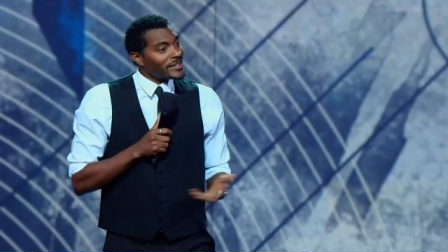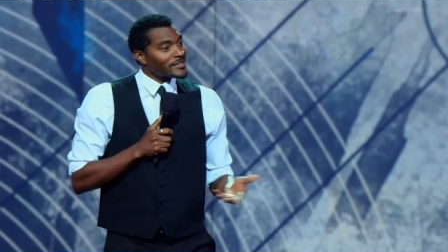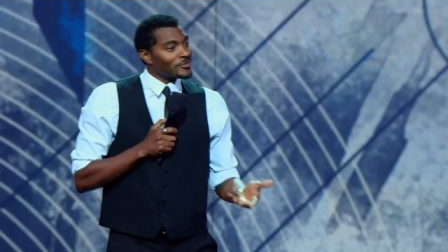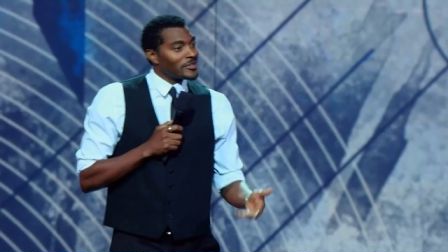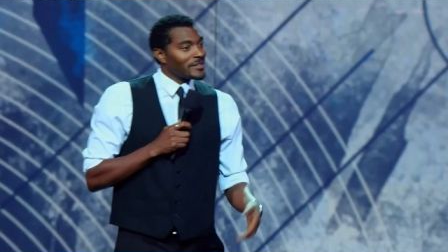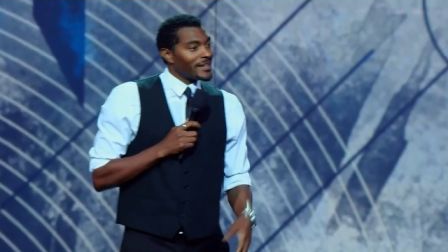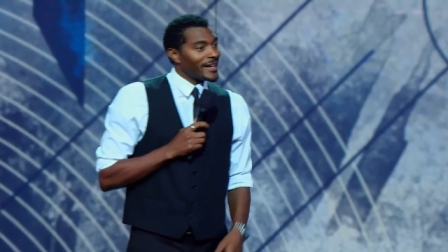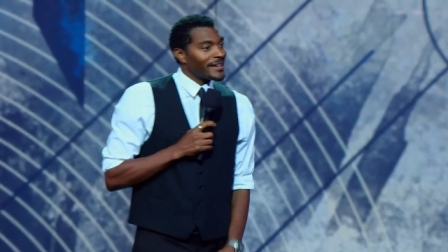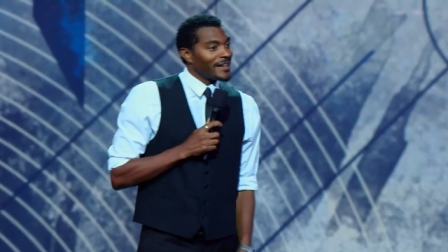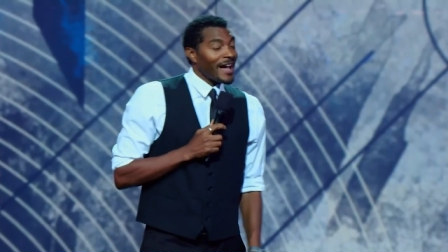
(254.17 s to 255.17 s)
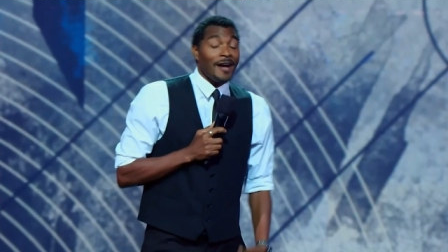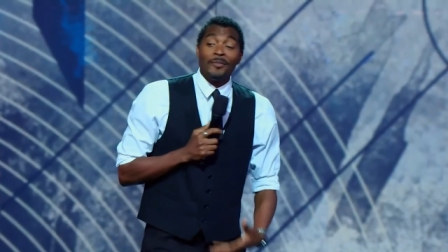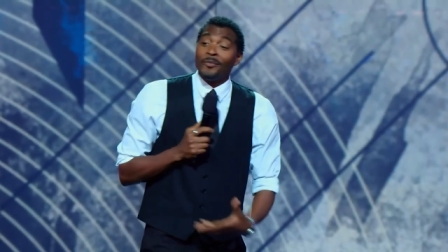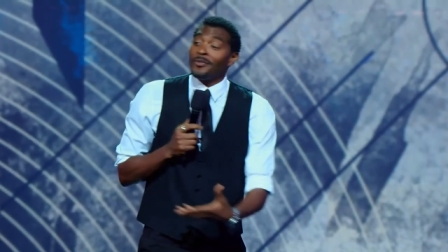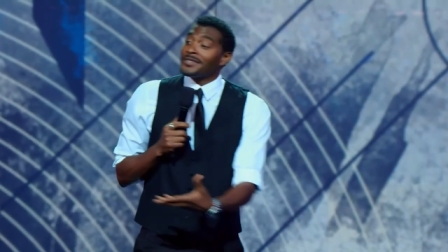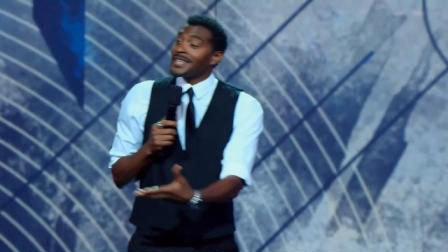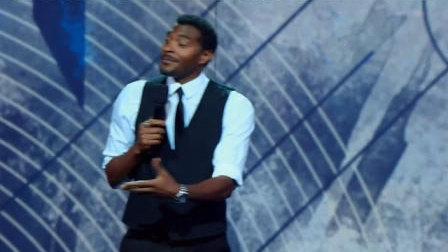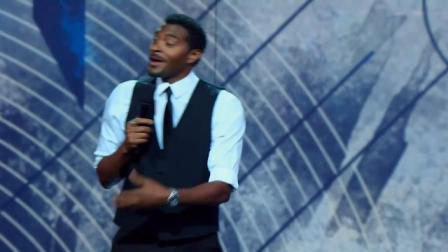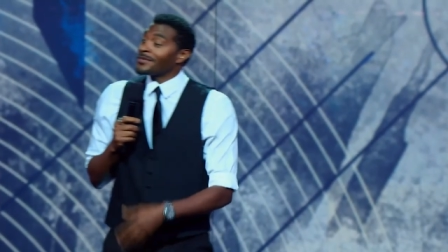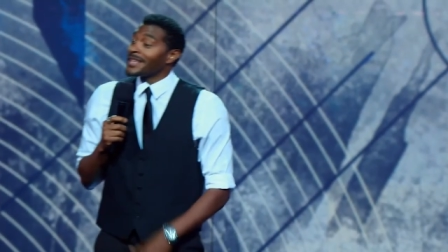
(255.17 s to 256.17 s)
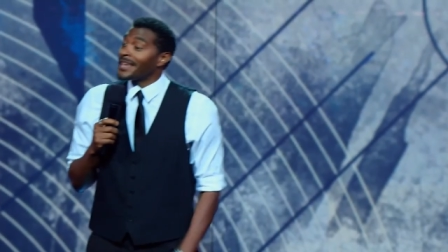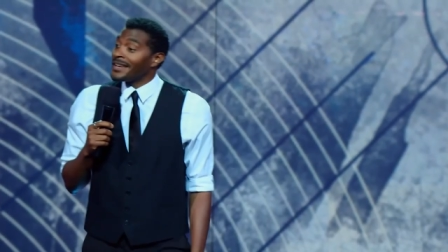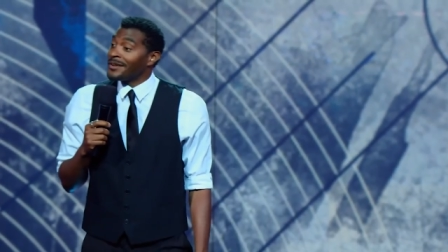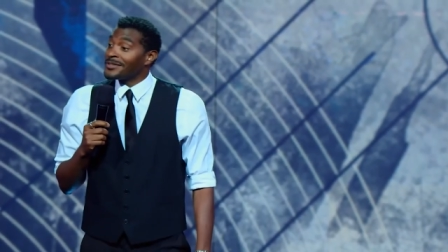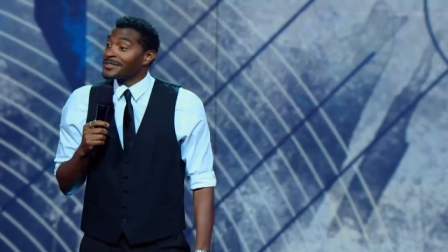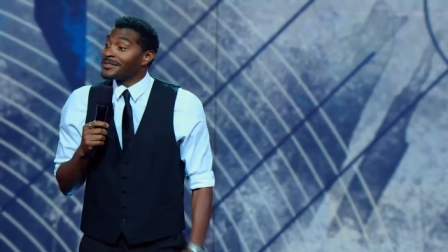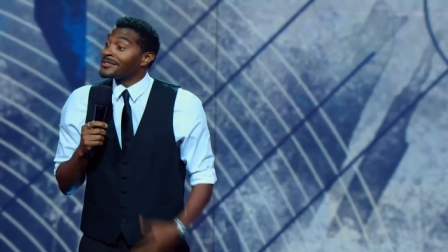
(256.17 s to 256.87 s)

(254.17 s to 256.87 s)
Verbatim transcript: so good at that? I remember one time I was hanging out with this girl.